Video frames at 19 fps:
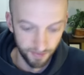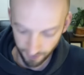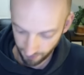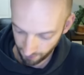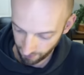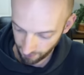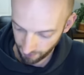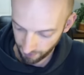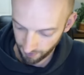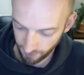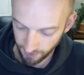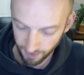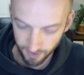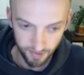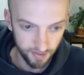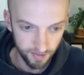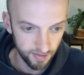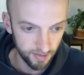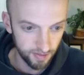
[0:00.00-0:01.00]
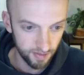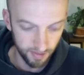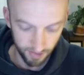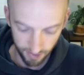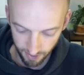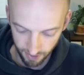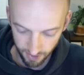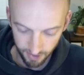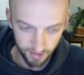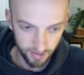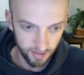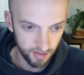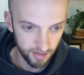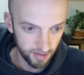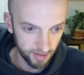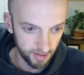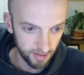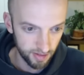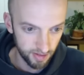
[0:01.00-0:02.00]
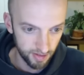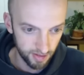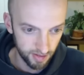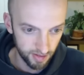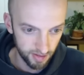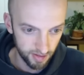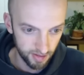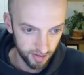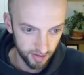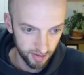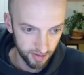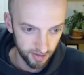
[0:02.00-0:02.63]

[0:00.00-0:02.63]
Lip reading: No one is speaking in this clip.